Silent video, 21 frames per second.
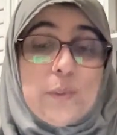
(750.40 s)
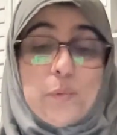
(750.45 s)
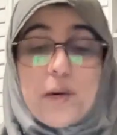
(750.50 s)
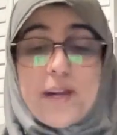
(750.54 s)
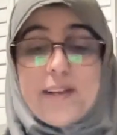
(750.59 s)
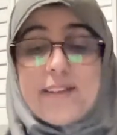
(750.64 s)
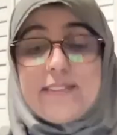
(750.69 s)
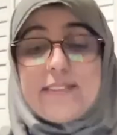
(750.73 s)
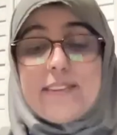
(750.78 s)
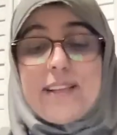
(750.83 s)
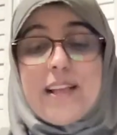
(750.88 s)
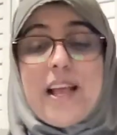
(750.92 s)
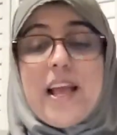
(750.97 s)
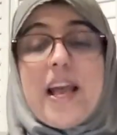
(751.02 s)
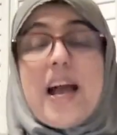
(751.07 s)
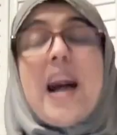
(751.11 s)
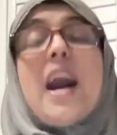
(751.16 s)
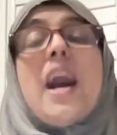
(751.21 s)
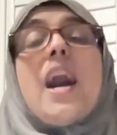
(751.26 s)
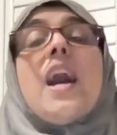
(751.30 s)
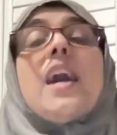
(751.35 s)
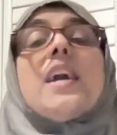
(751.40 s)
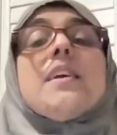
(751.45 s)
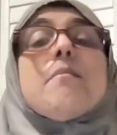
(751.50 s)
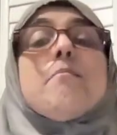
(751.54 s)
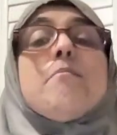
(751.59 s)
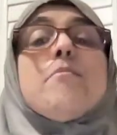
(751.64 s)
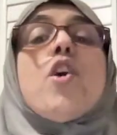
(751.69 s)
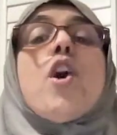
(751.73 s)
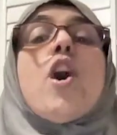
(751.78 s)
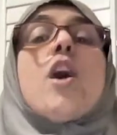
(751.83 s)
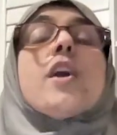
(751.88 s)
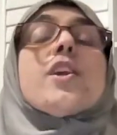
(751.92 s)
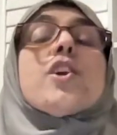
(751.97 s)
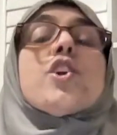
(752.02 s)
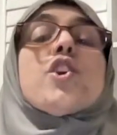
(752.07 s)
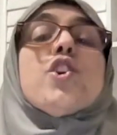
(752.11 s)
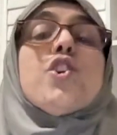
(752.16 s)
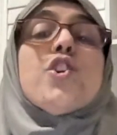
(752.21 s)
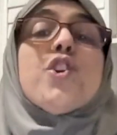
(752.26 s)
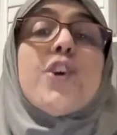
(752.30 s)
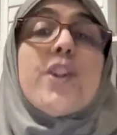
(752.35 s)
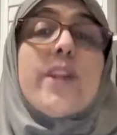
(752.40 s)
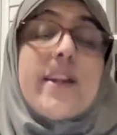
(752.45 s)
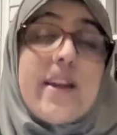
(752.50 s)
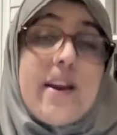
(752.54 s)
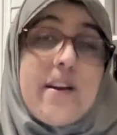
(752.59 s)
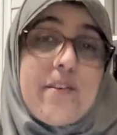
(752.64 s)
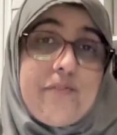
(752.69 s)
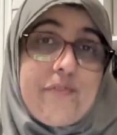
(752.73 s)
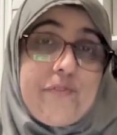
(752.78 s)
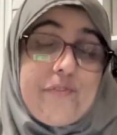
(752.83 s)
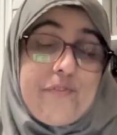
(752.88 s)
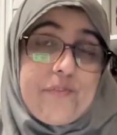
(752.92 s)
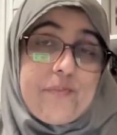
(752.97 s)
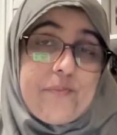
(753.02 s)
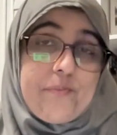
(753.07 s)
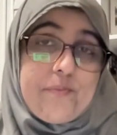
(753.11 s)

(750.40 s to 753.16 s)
was I am not good enough.